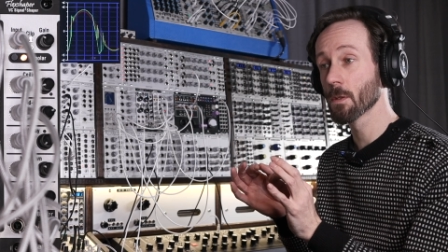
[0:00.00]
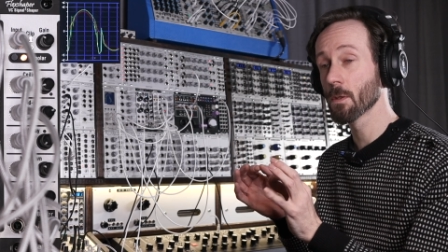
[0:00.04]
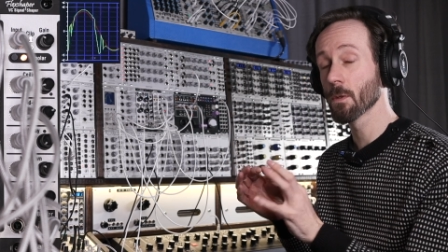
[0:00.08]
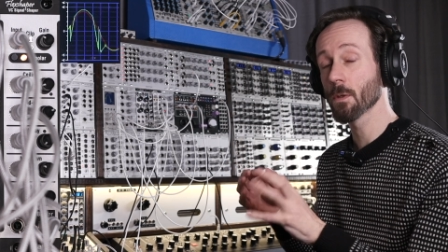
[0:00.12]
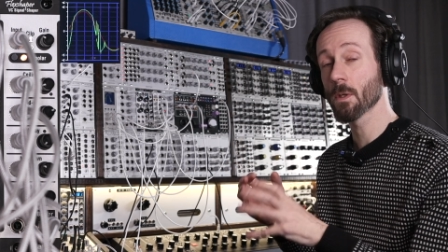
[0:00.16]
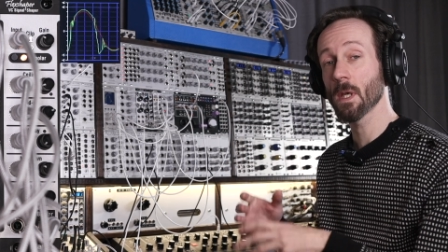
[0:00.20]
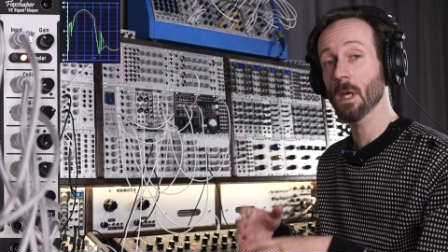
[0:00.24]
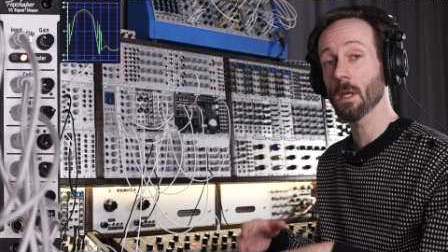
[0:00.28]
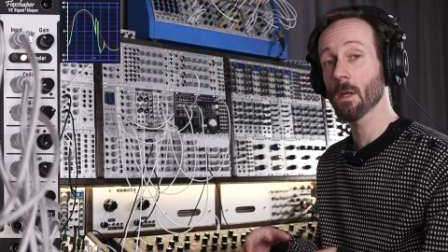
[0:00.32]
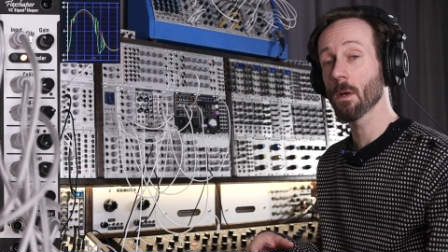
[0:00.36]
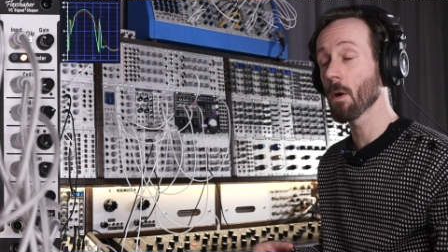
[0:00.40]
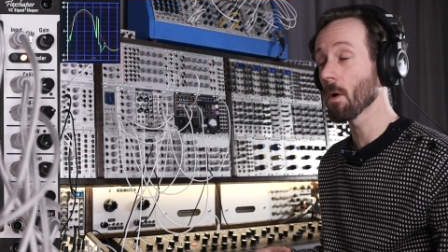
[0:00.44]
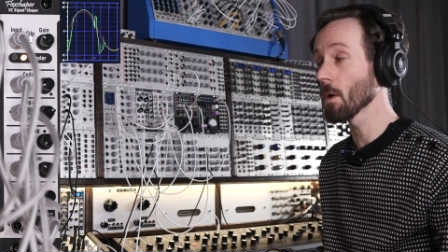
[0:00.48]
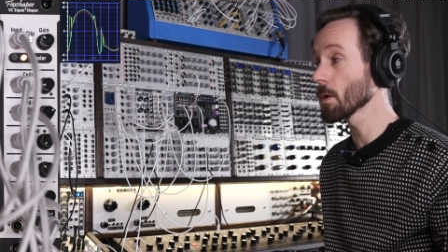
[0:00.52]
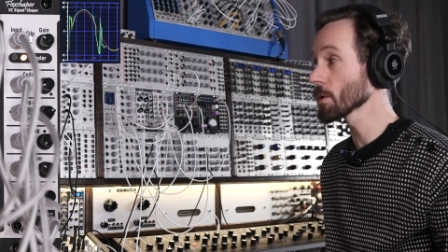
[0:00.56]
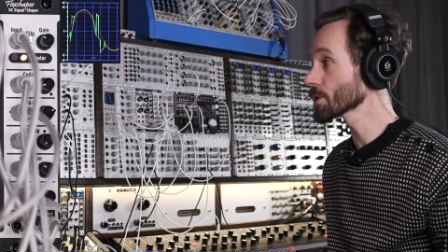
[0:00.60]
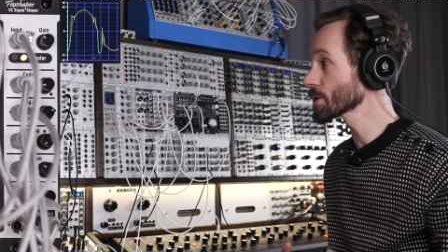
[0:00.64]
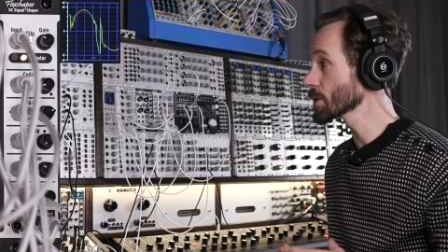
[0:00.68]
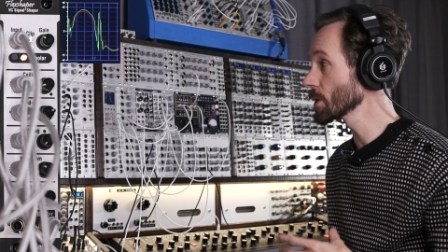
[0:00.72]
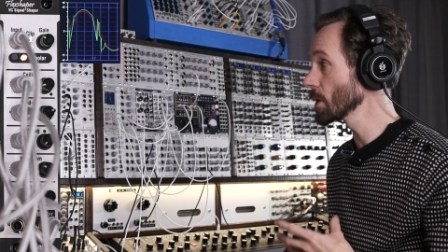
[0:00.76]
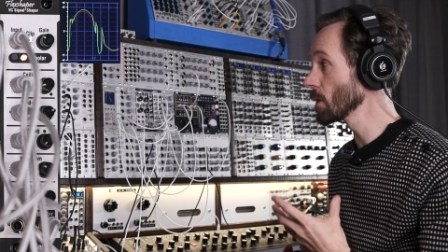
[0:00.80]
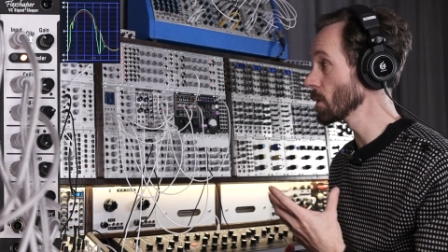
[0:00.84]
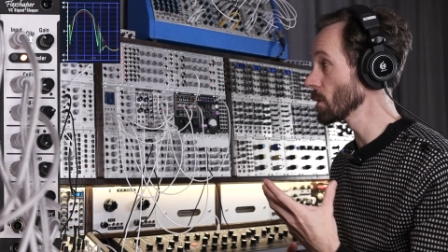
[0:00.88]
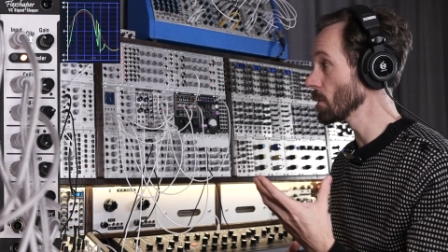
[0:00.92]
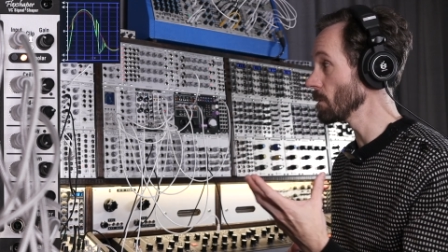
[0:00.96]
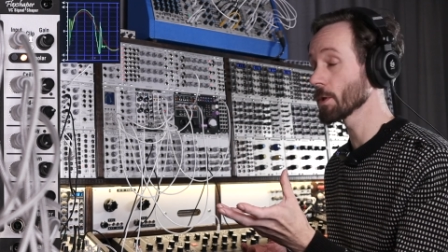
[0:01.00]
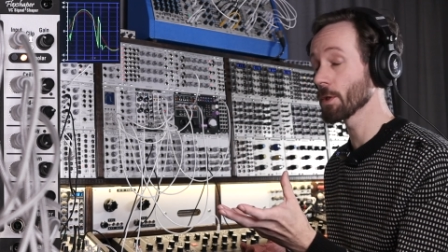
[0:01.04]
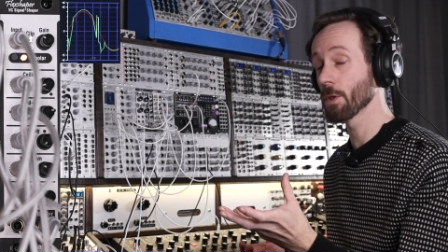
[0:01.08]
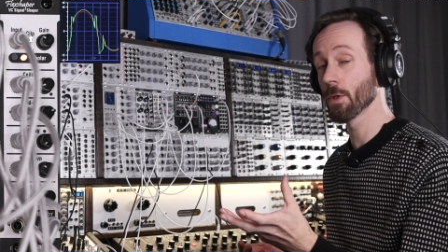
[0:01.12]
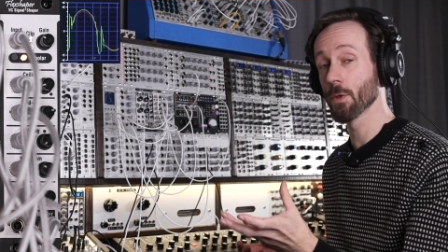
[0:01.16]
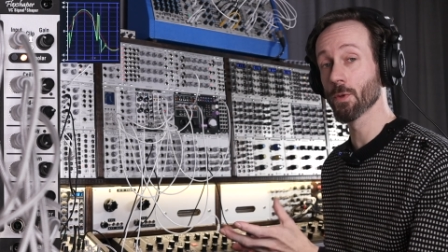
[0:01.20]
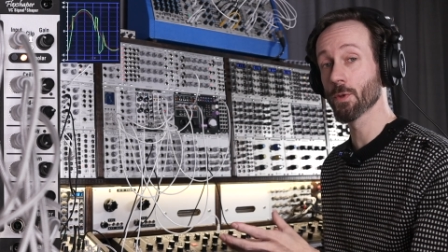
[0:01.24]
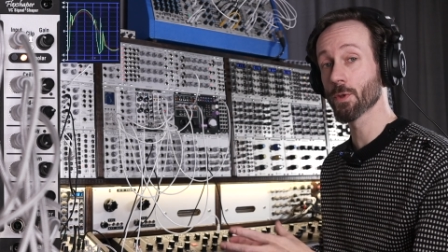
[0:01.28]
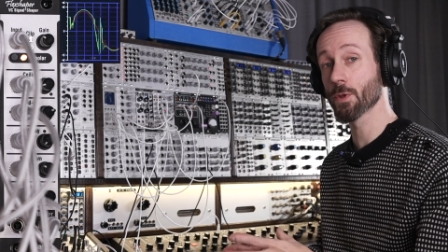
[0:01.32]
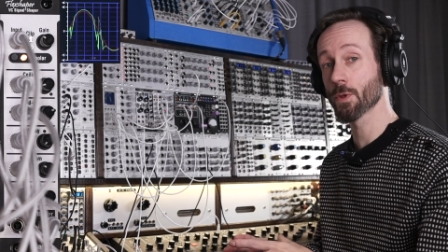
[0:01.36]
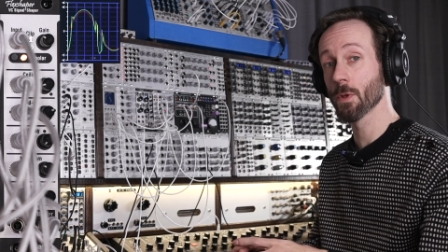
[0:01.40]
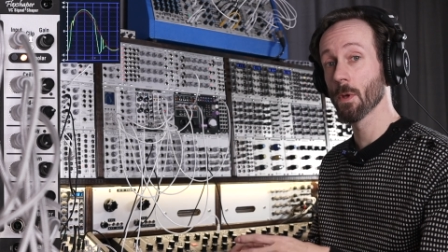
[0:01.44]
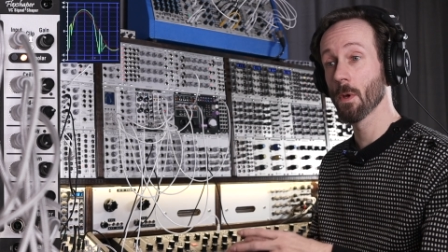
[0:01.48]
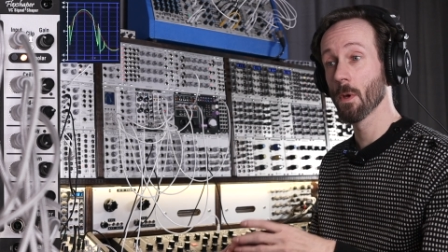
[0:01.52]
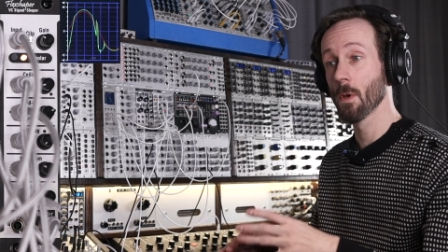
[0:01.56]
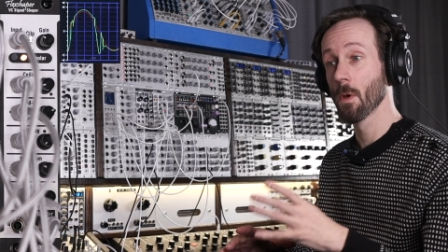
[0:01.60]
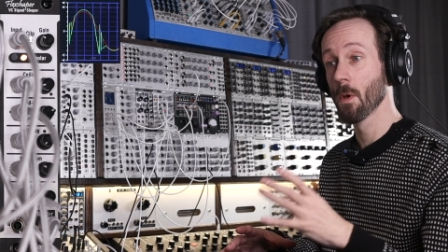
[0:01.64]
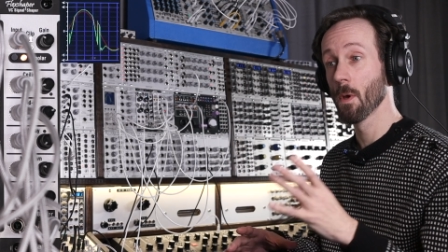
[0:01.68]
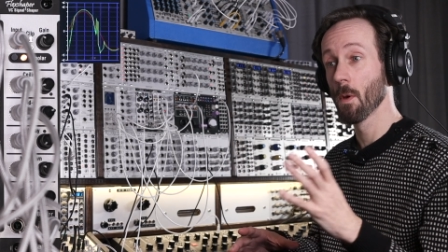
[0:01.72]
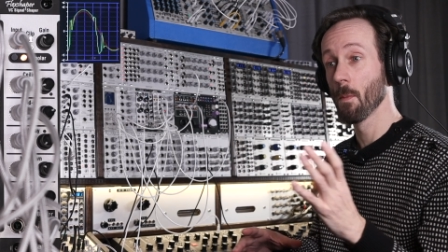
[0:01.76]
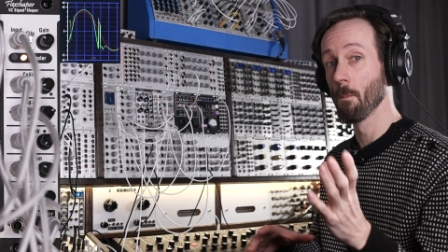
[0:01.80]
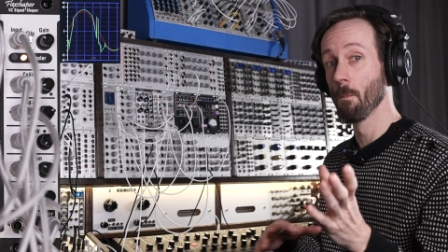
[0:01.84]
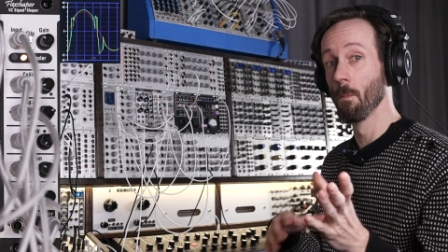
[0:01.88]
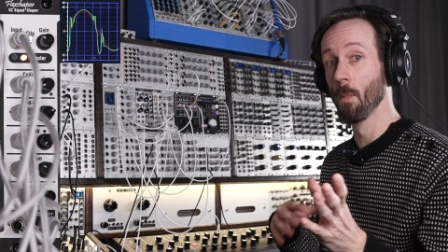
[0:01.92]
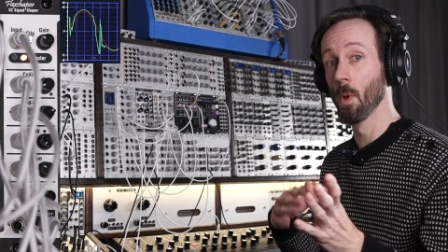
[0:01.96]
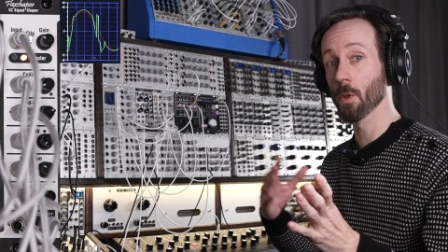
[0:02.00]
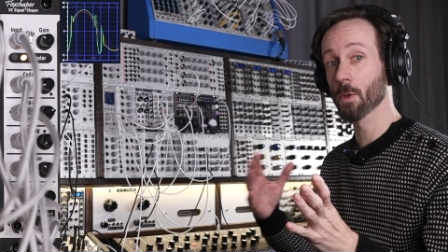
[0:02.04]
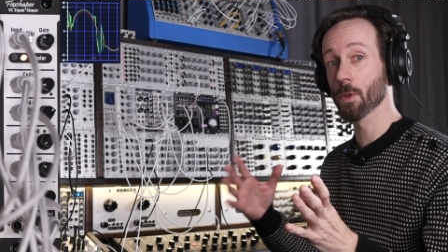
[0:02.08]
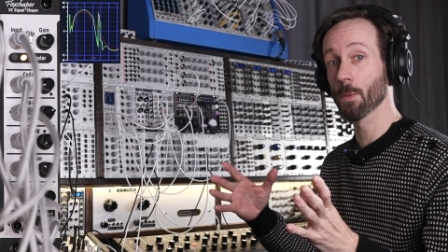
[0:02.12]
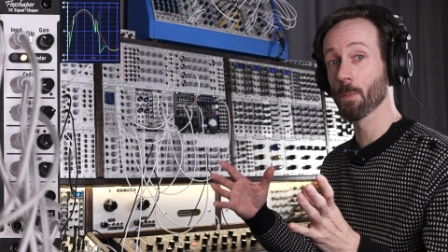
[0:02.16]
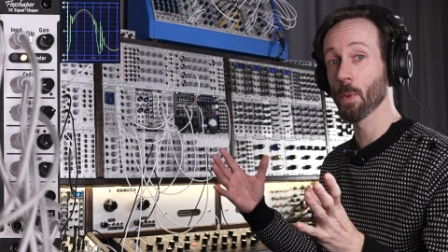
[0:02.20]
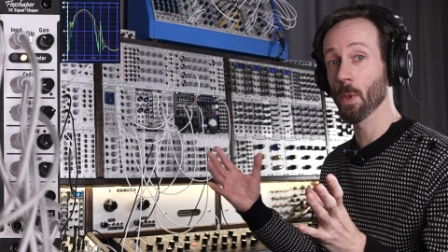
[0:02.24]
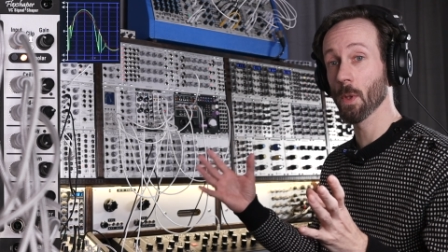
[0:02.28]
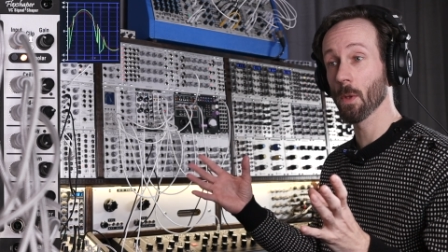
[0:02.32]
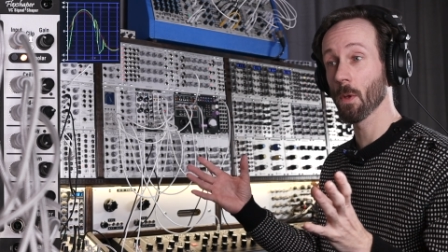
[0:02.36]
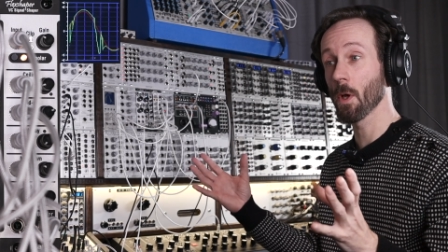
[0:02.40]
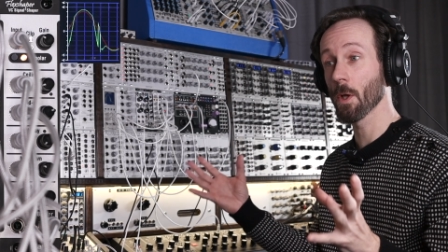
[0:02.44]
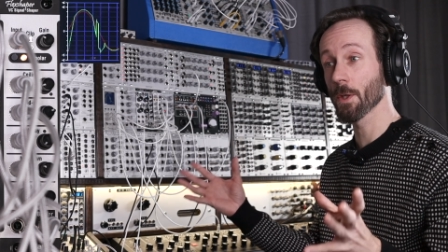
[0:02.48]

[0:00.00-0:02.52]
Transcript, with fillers: You can also use multiple